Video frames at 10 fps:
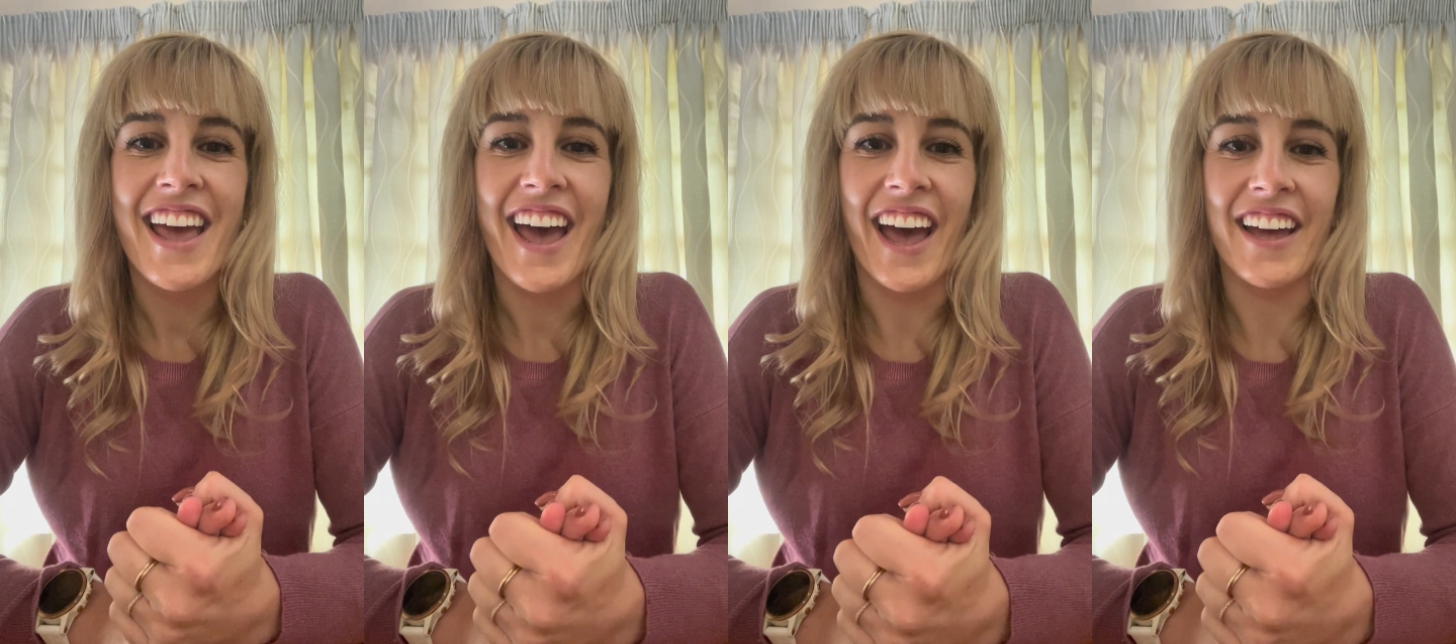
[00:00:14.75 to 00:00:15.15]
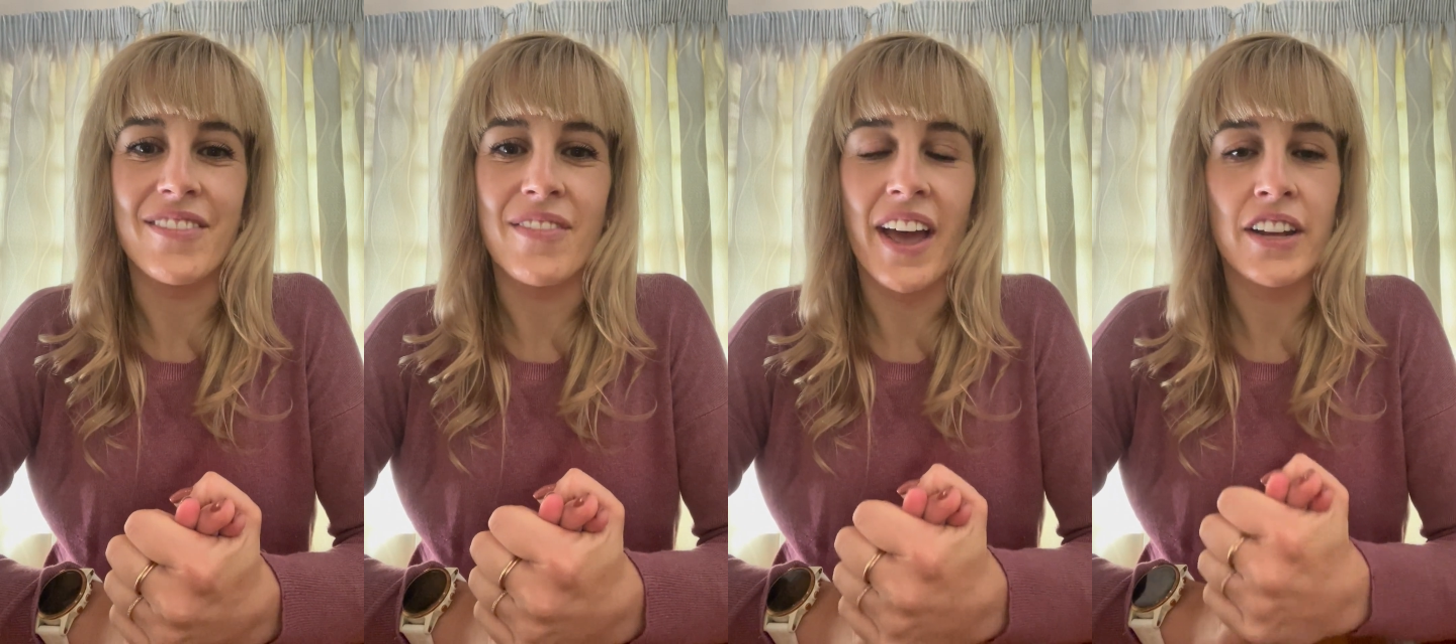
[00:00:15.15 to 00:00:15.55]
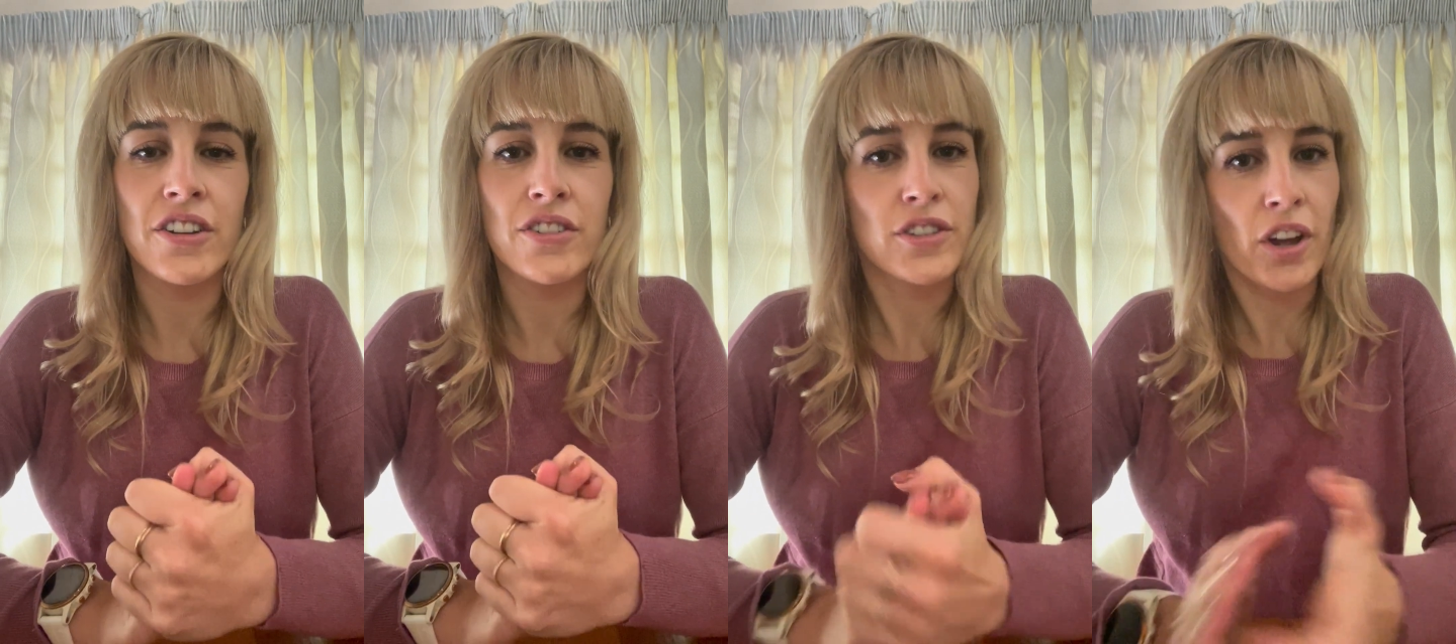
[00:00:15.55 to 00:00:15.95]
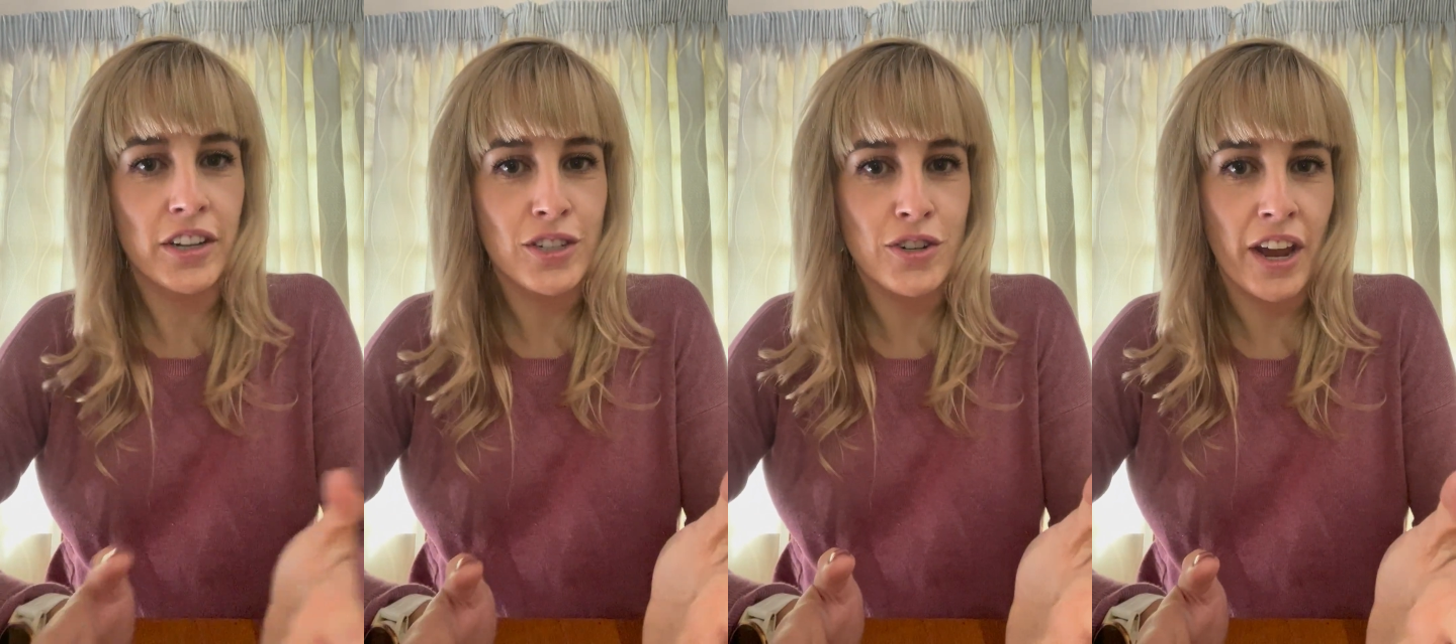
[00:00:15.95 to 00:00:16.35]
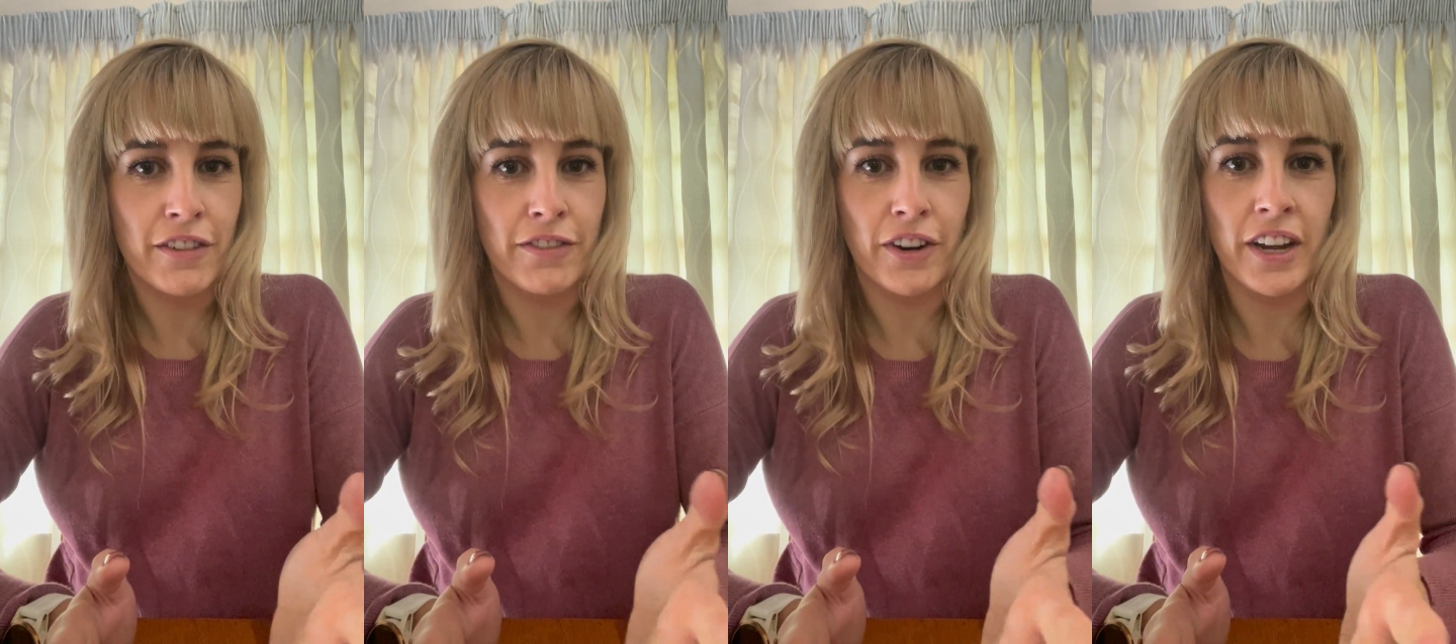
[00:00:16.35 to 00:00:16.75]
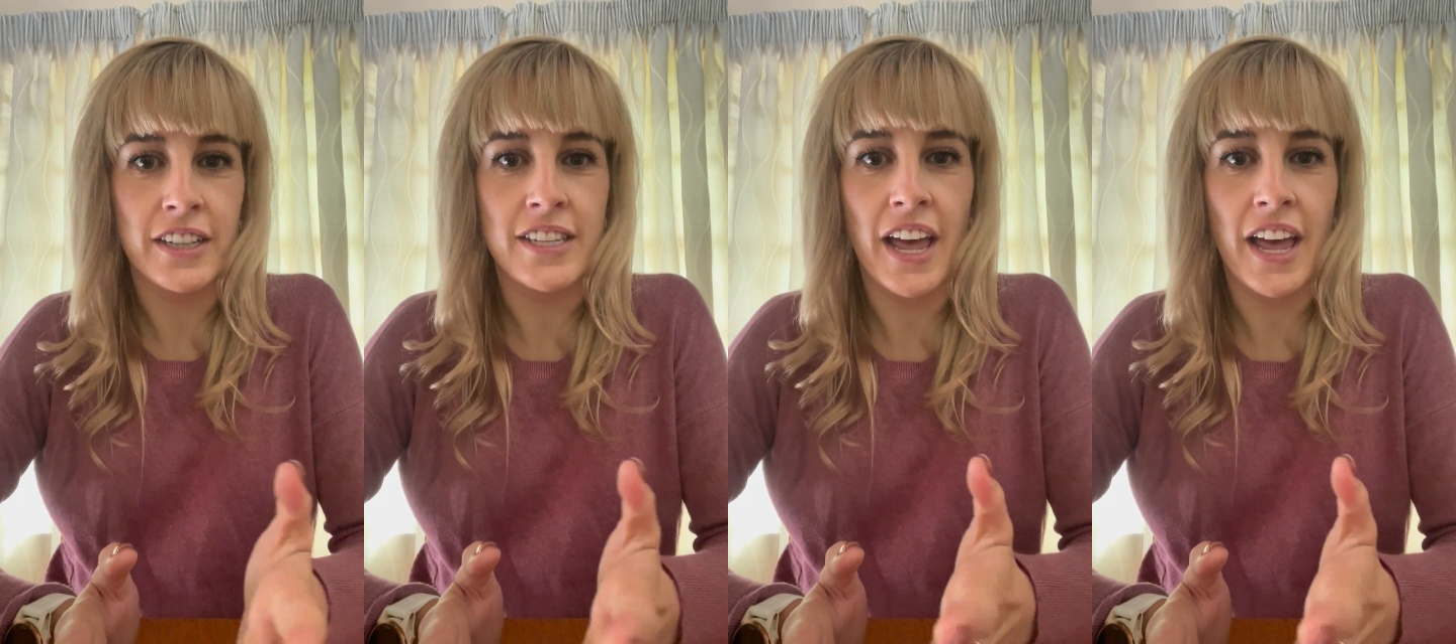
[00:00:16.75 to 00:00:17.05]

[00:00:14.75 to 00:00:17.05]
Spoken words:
And you're starting to train for it,